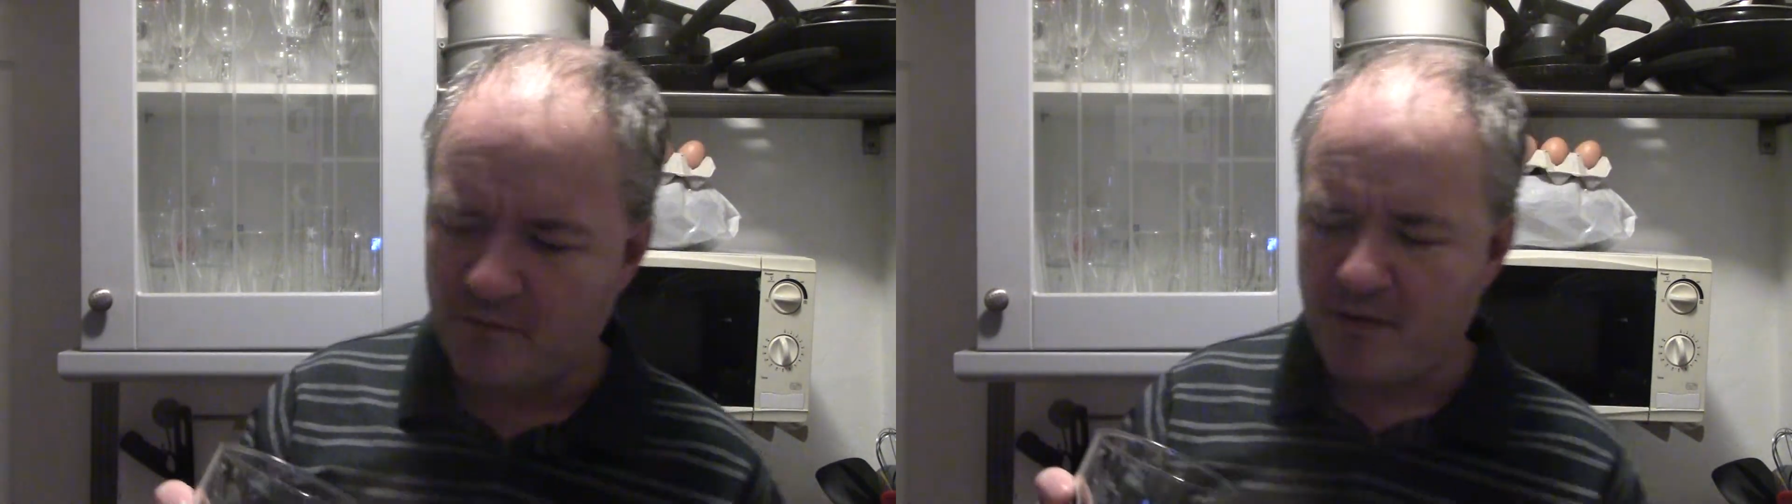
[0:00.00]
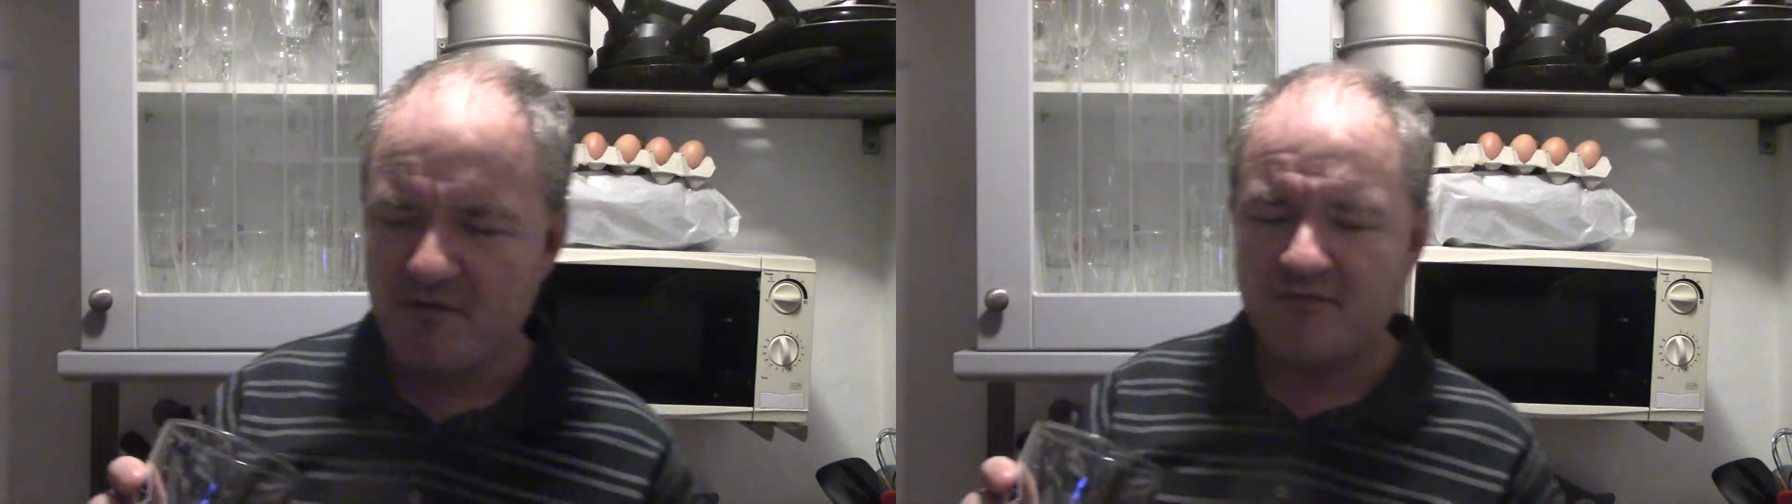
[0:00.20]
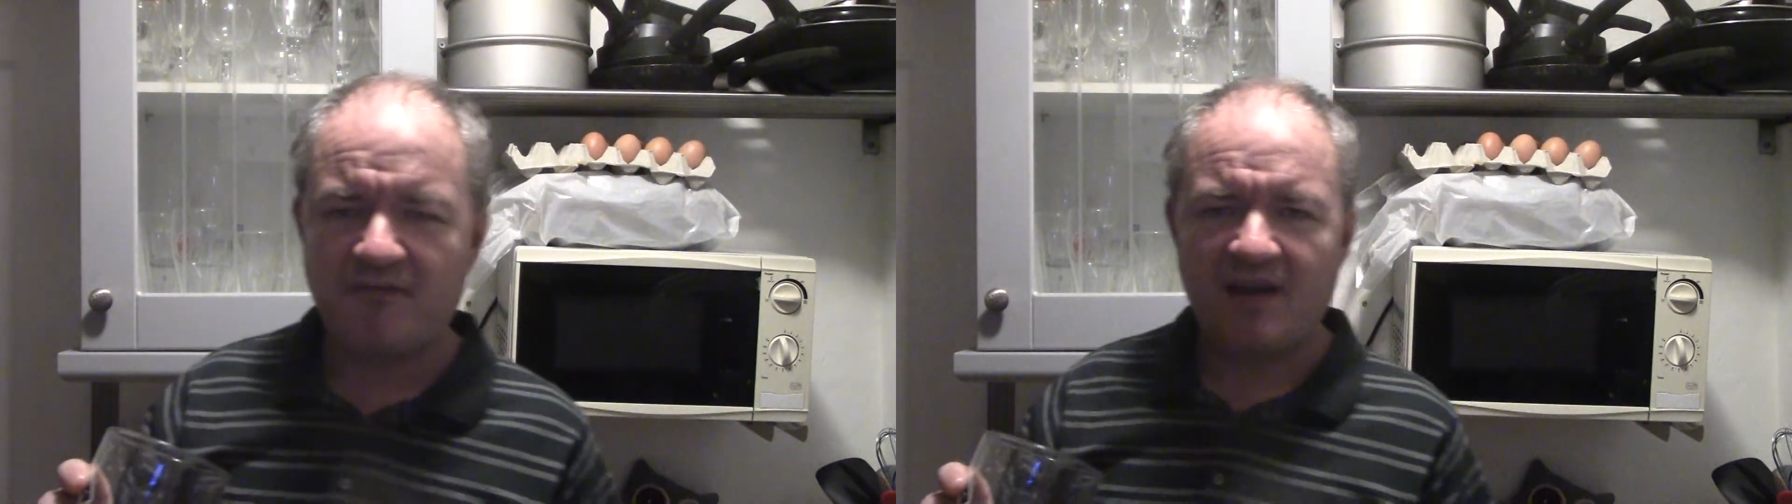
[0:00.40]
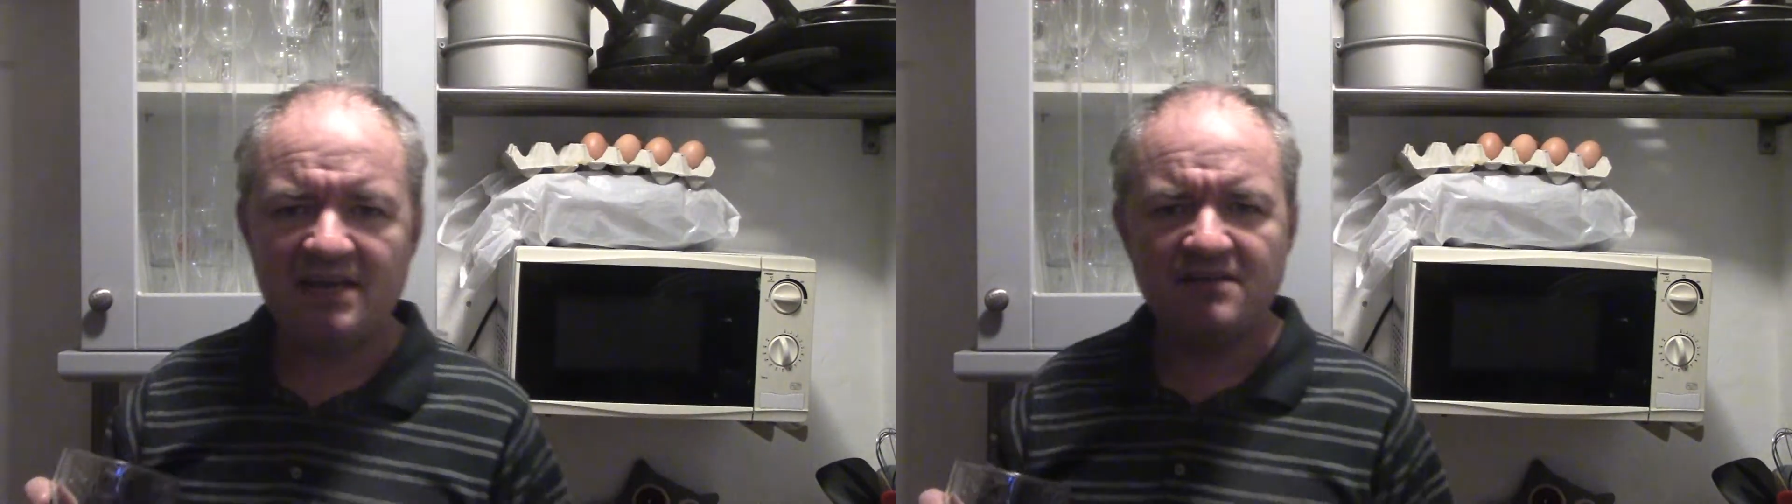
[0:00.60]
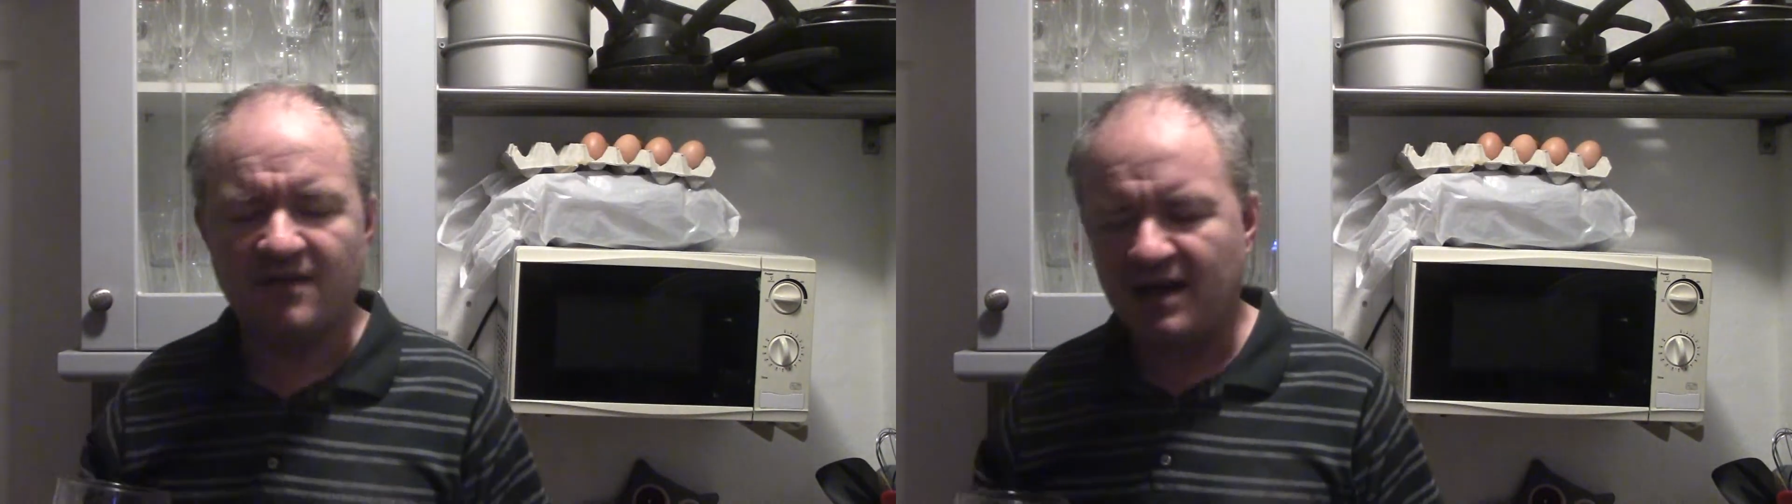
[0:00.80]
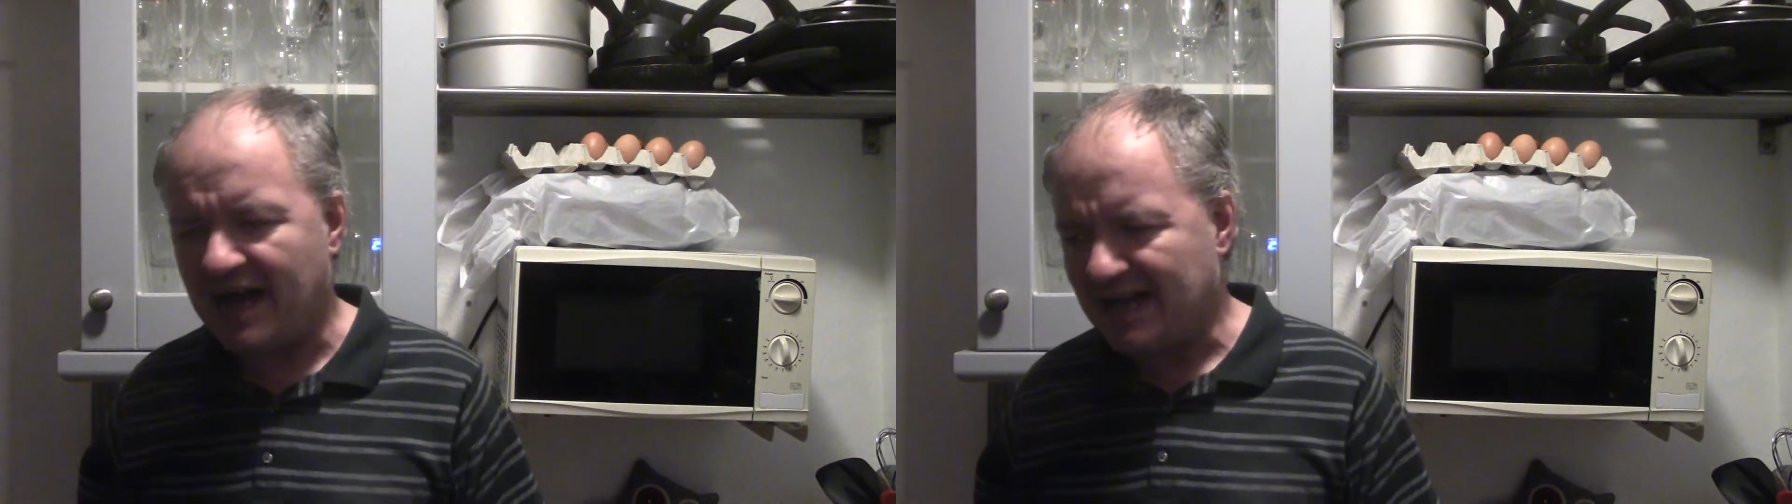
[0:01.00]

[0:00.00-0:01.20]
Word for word: on both flavour